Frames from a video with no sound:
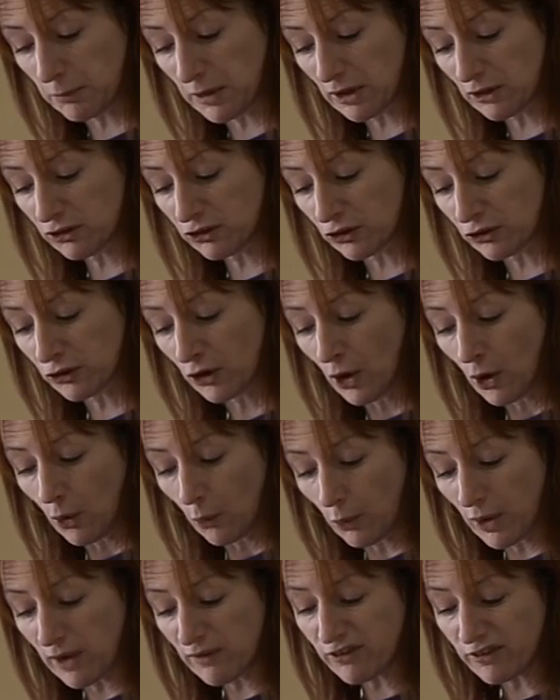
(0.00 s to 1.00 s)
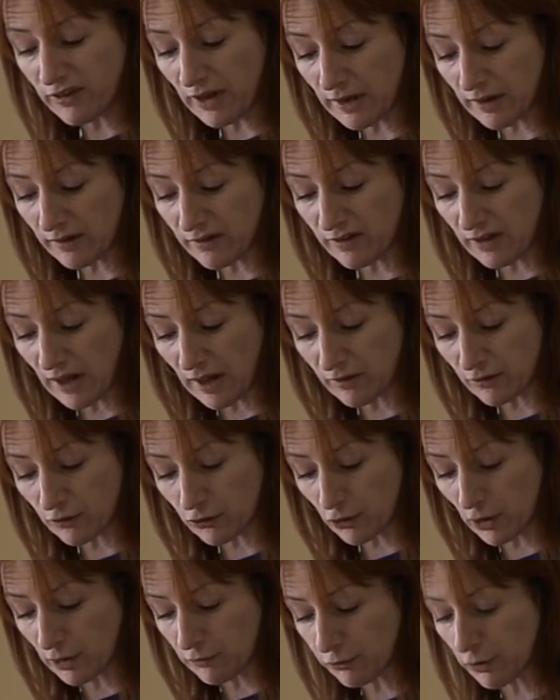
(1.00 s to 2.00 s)
diminish it. We've said it's
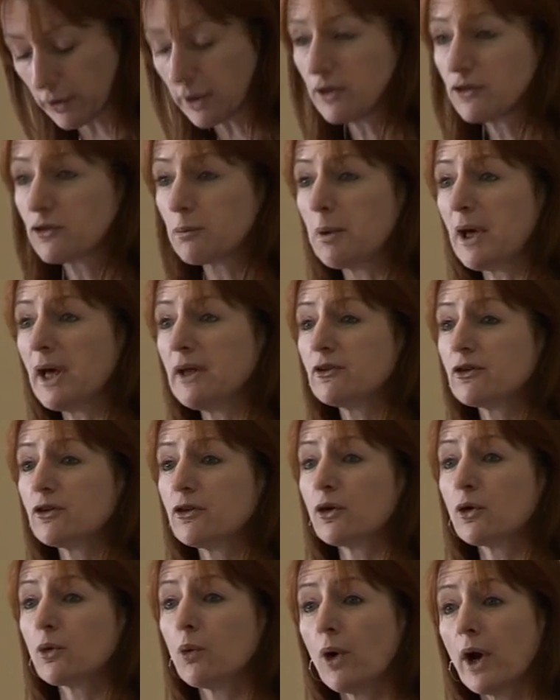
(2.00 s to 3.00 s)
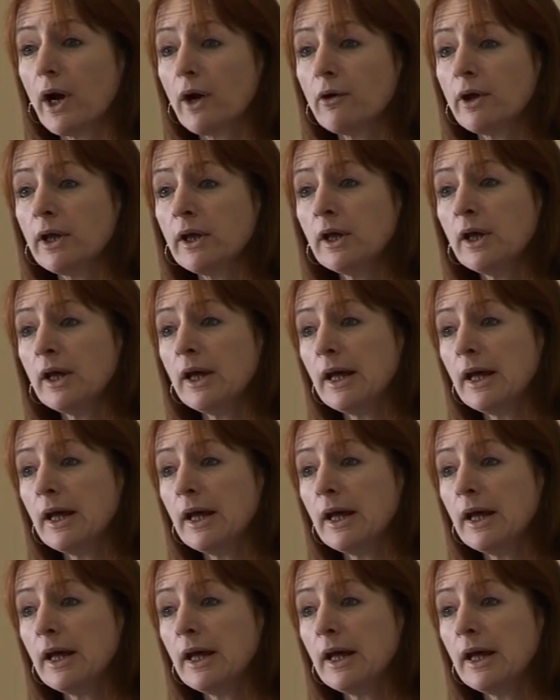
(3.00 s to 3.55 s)
necessary for an independent inquiry.